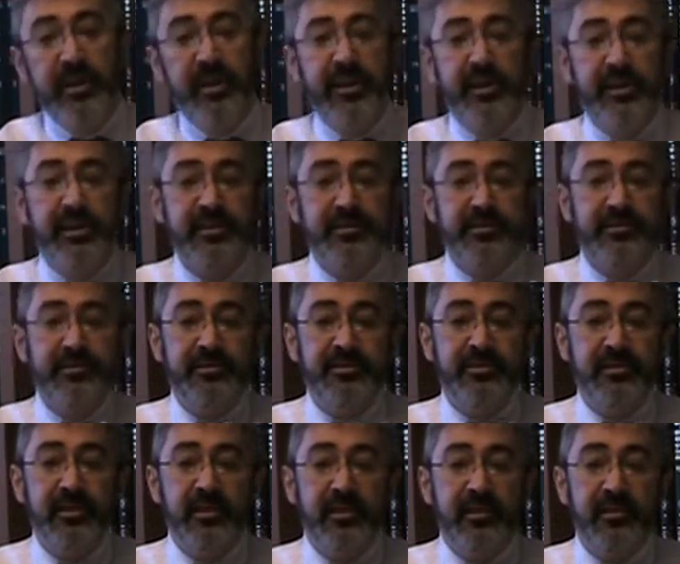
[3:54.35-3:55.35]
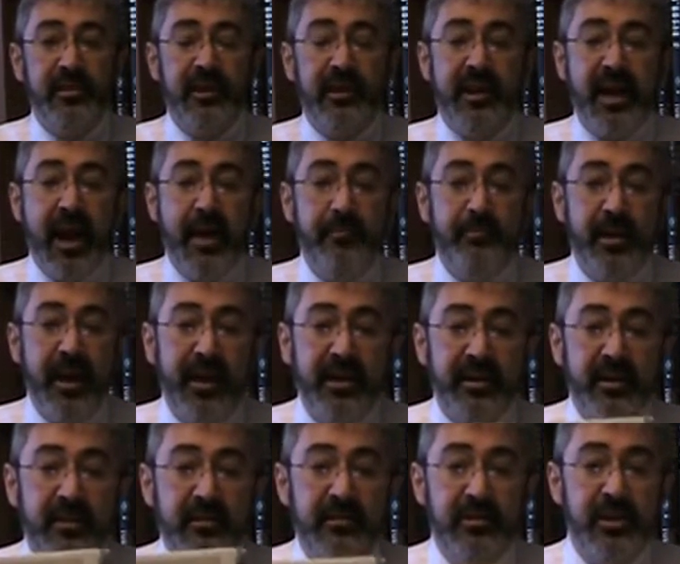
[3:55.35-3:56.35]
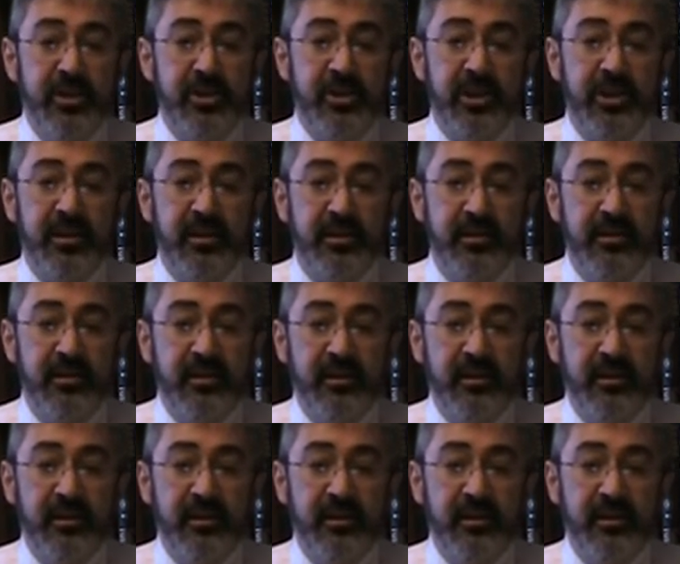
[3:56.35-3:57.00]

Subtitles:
is the Kapach edition